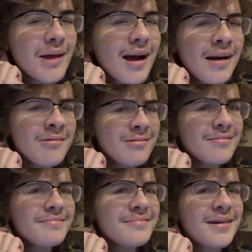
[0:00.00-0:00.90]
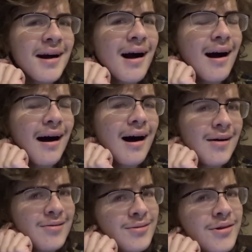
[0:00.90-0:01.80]
I
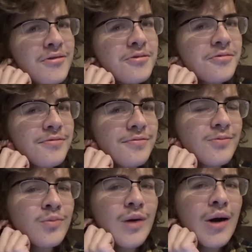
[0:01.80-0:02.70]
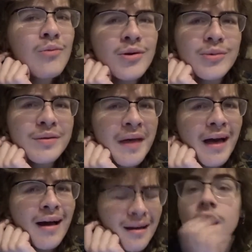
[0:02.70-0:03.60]
don't know if I want to read
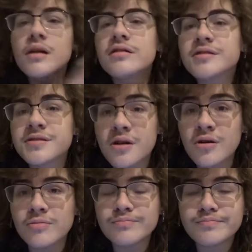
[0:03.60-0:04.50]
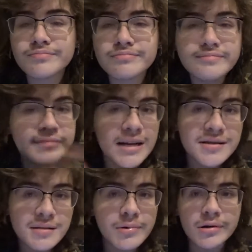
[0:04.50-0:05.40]
that. So
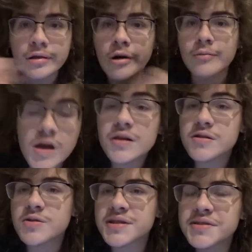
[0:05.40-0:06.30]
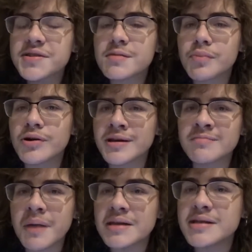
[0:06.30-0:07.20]
that's the book though. So since this book is
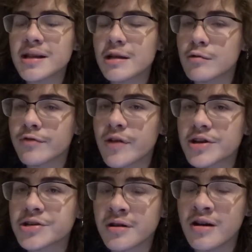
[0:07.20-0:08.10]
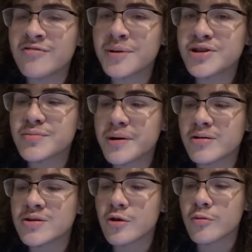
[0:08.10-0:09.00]
basically a reflection of Ben
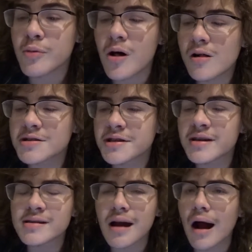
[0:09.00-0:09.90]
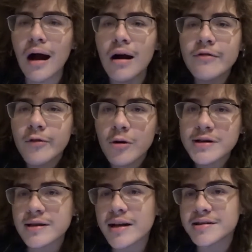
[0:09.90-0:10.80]
Shapiro's own politics, of
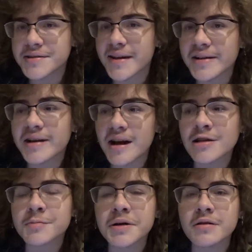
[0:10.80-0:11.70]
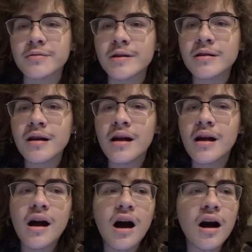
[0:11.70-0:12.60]
course I dislike that aspect of it.
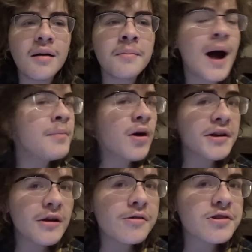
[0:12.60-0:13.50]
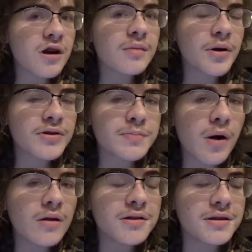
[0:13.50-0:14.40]
I'm not here to talk about his
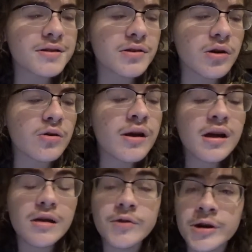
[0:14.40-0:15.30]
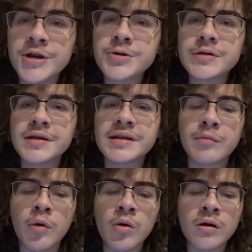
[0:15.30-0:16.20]
politics though. If you're interested in a
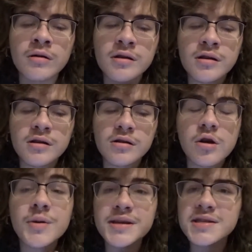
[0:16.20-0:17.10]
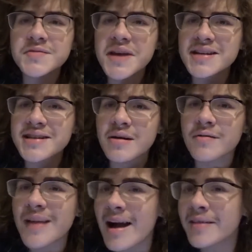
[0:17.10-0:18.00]
more cohesive takedown
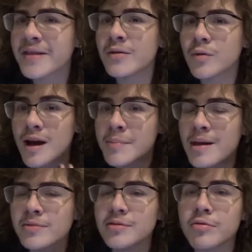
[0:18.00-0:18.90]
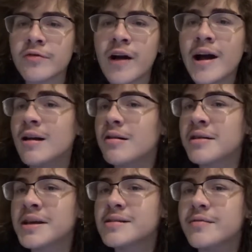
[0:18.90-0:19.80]
of that than what I'm able to provide, I'll
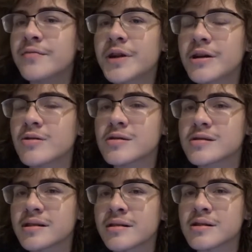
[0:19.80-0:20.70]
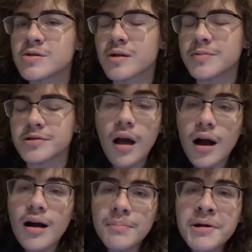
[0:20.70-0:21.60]
link some videos in the description.
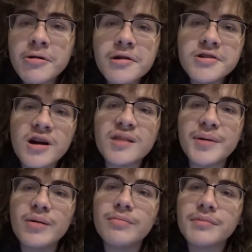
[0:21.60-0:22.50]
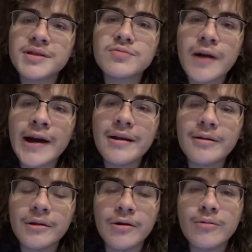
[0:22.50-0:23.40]
I'm here to talk about his
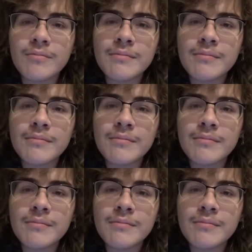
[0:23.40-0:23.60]
writing though,